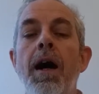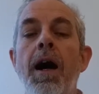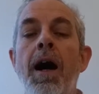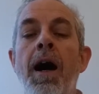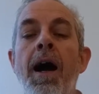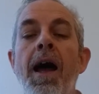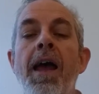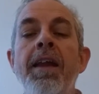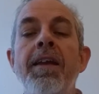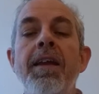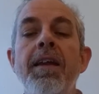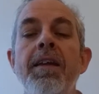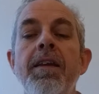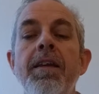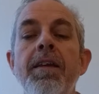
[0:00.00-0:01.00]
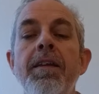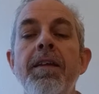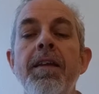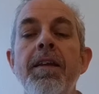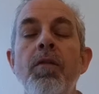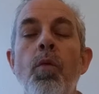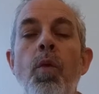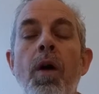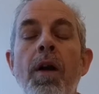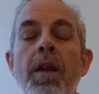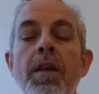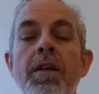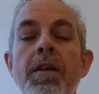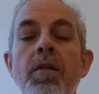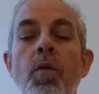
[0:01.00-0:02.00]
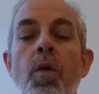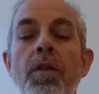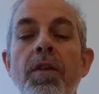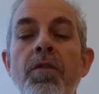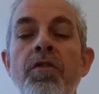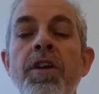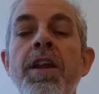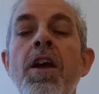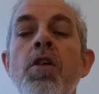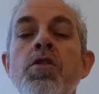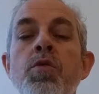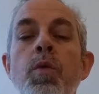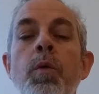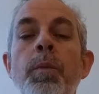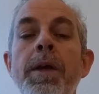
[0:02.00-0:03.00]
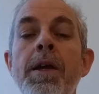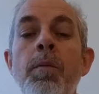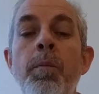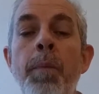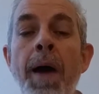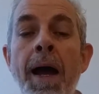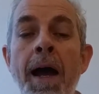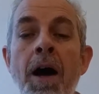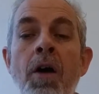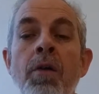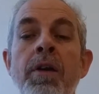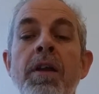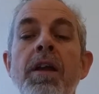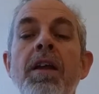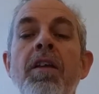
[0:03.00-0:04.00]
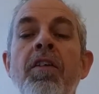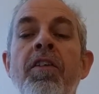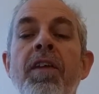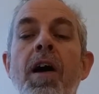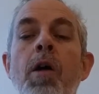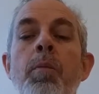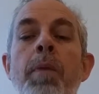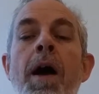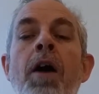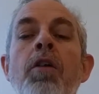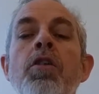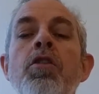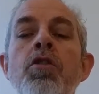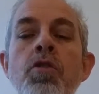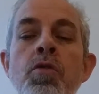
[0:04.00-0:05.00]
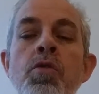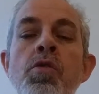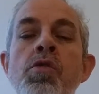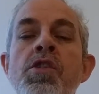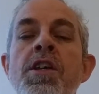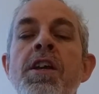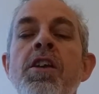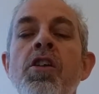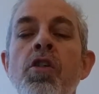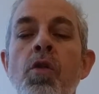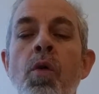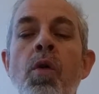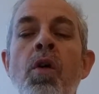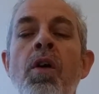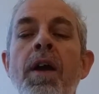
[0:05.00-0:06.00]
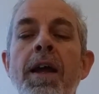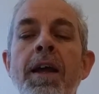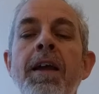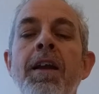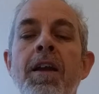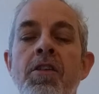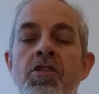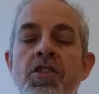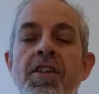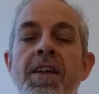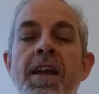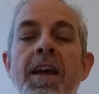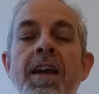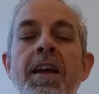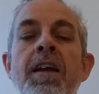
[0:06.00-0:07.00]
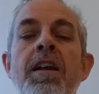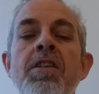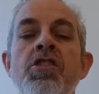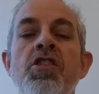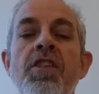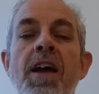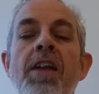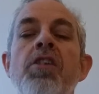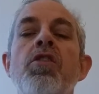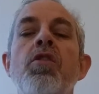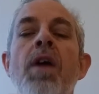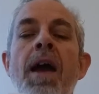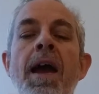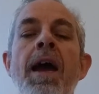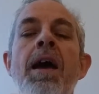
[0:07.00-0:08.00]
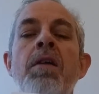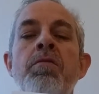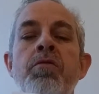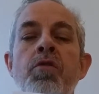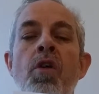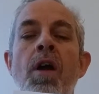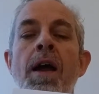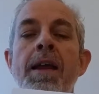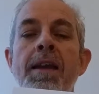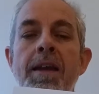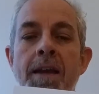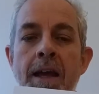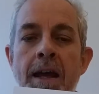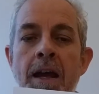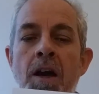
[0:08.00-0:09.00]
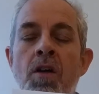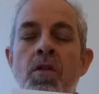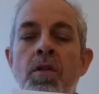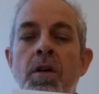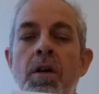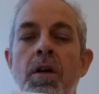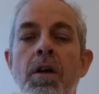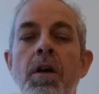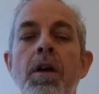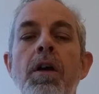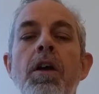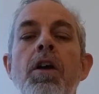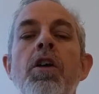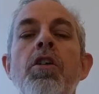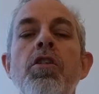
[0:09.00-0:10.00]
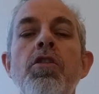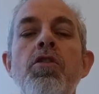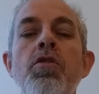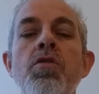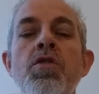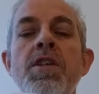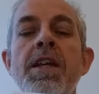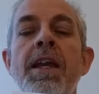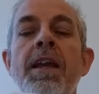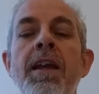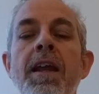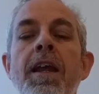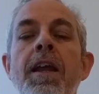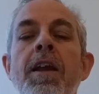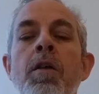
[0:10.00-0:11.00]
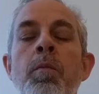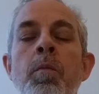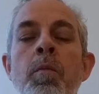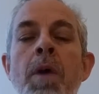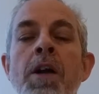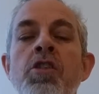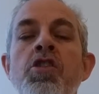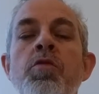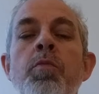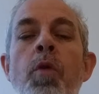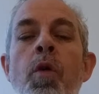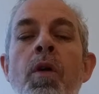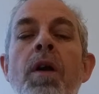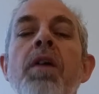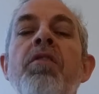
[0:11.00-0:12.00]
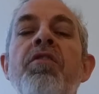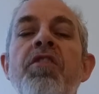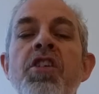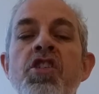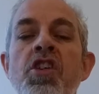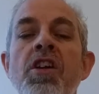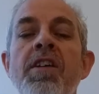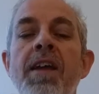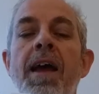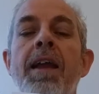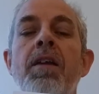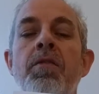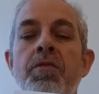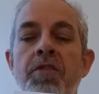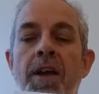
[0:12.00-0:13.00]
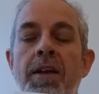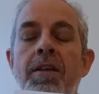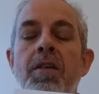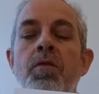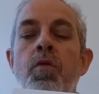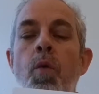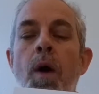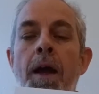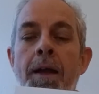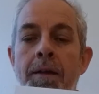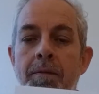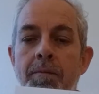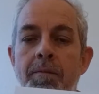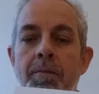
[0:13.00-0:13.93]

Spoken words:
And what the videos will be about is about using your English, the English that you have right now, using it in a much more efficient and effective way.